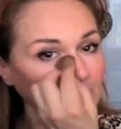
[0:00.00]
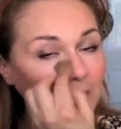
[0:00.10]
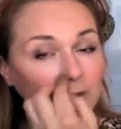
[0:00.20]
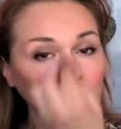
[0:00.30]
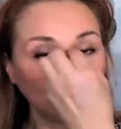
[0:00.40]

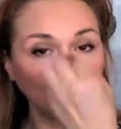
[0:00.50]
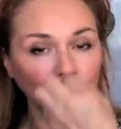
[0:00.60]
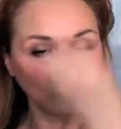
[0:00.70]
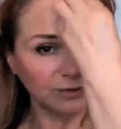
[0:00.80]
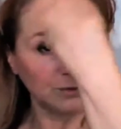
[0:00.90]
You can
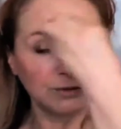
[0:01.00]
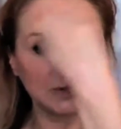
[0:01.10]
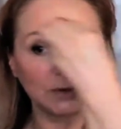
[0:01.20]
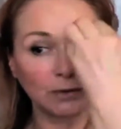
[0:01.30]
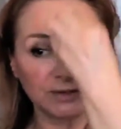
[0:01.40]
also use it
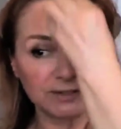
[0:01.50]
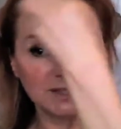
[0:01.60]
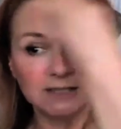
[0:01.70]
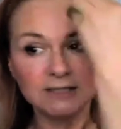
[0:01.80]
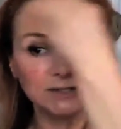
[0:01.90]
on the
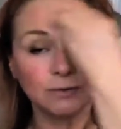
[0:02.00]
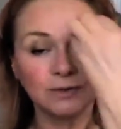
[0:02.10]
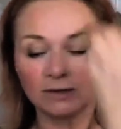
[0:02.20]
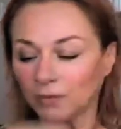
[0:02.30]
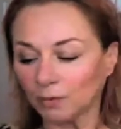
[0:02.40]
T-zone
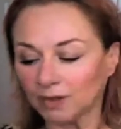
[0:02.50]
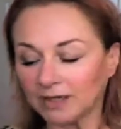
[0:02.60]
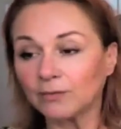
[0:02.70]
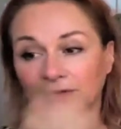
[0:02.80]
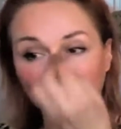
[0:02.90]
if you want to get
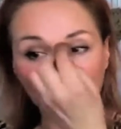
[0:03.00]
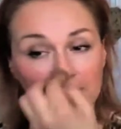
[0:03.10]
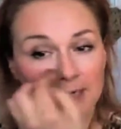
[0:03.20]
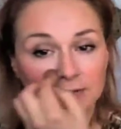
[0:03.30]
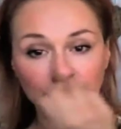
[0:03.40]
rid of any
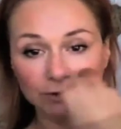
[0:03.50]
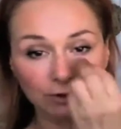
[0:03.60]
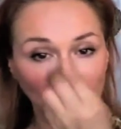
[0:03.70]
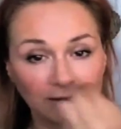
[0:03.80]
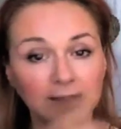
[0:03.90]
extra
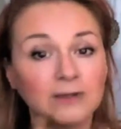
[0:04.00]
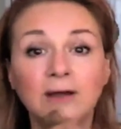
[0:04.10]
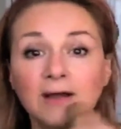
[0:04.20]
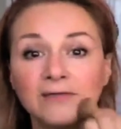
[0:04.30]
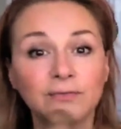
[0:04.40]
shine that you
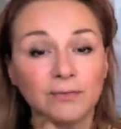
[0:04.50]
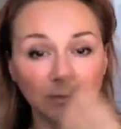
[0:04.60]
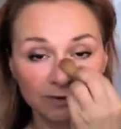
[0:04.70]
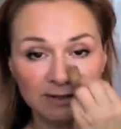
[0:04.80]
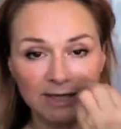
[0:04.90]
have throughout the
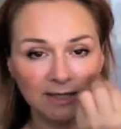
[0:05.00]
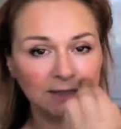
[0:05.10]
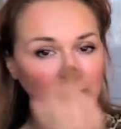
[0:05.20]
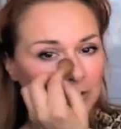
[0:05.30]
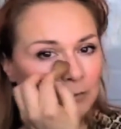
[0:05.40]
day. Because,
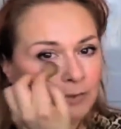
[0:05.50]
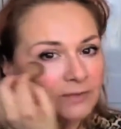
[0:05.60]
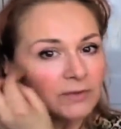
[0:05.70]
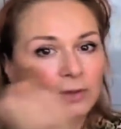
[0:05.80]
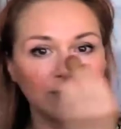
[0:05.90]
you know, even
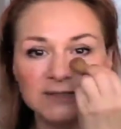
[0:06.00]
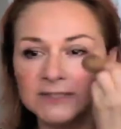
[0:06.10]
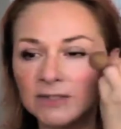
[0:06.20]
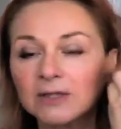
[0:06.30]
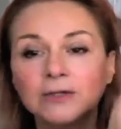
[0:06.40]
though this is
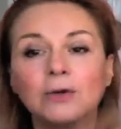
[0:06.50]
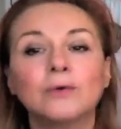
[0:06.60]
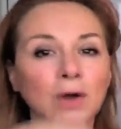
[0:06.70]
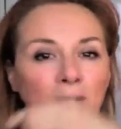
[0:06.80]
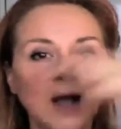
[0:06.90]
a
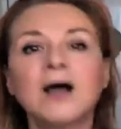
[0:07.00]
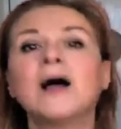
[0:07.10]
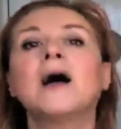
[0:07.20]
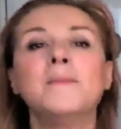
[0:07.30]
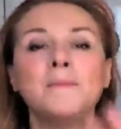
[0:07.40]

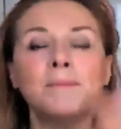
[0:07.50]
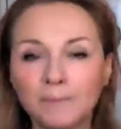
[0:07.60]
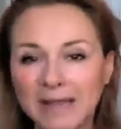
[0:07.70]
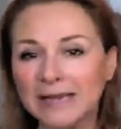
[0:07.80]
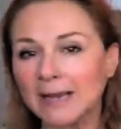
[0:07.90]

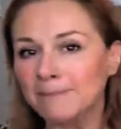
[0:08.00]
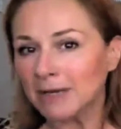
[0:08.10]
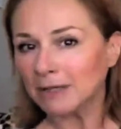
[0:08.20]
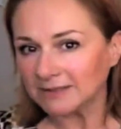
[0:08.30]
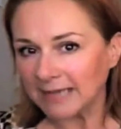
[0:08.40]
makeup
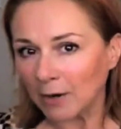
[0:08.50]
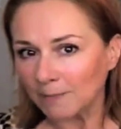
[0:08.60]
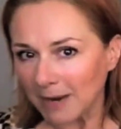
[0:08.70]
meltdown,